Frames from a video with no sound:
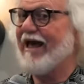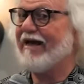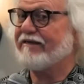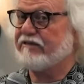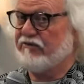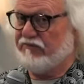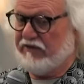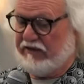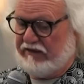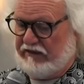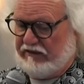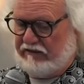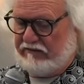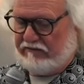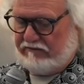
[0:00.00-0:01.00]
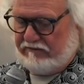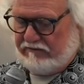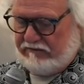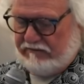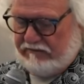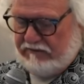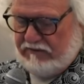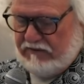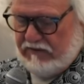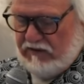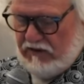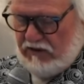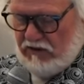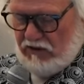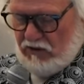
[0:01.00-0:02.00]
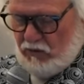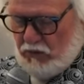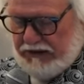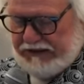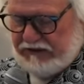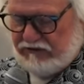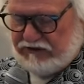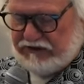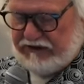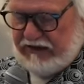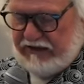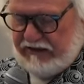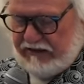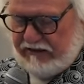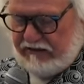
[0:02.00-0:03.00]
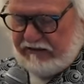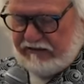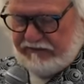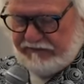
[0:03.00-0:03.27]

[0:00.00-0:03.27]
activating when you say it.